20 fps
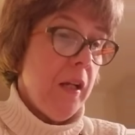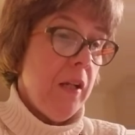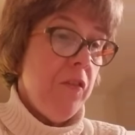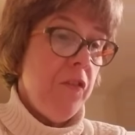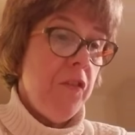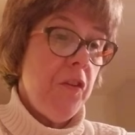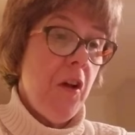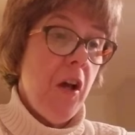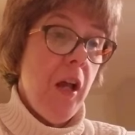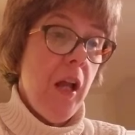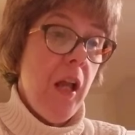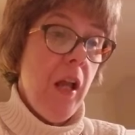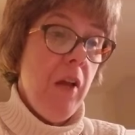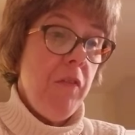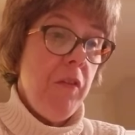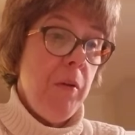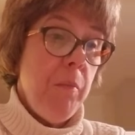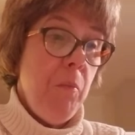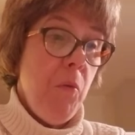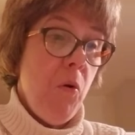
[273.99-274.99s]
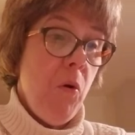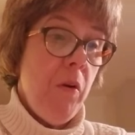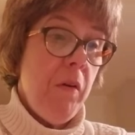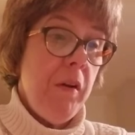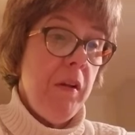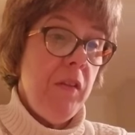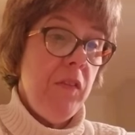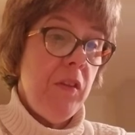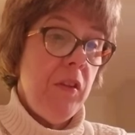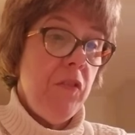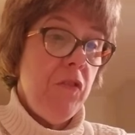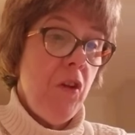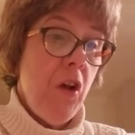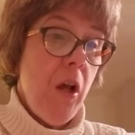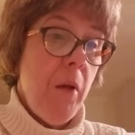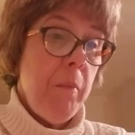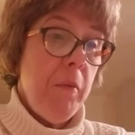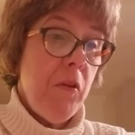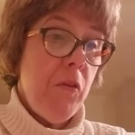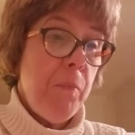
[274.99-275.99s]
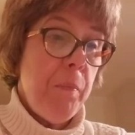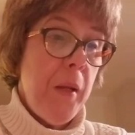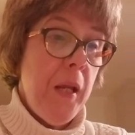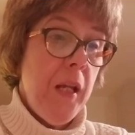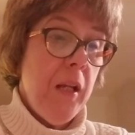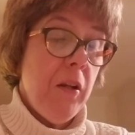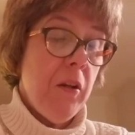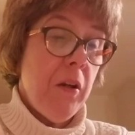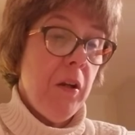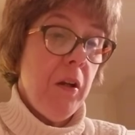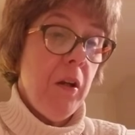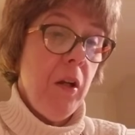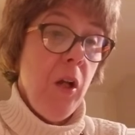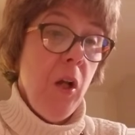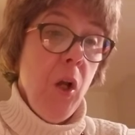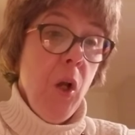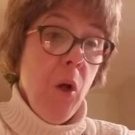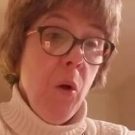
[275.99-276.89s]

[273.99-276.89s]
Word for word: and saw Evan Morris and Thomas Baker